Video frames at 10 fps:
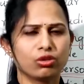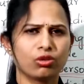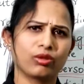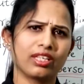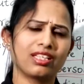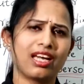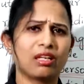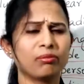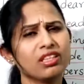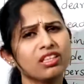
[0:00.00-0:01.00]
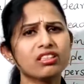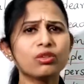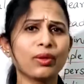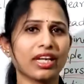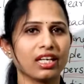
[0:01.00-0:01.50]
So it can be
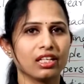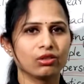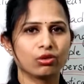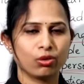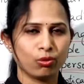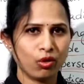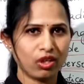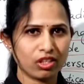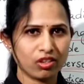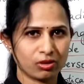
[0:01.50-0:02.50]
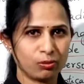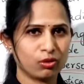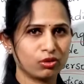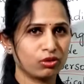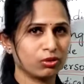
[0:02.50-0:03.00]
either way. So what you are
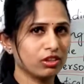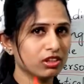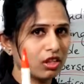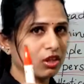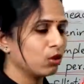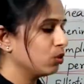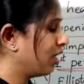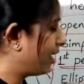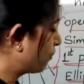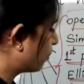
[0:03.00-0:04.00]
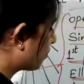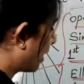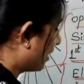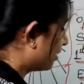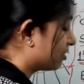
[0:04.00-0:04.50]
supposed to do is you have to
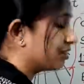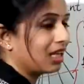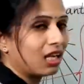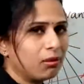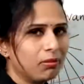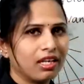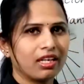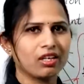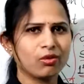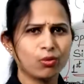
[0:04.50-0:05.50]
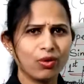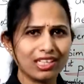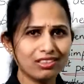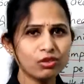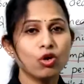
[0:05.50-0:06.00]
write the same in
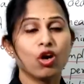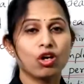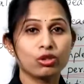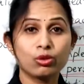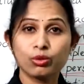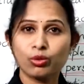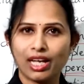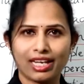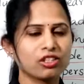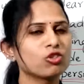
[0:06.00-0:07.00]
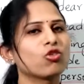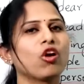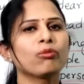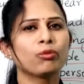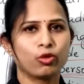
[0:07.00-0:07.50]
1 or 2 lines,
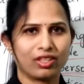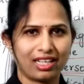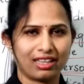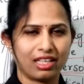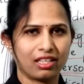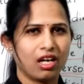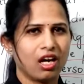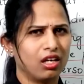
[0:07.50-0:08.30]
not more than that.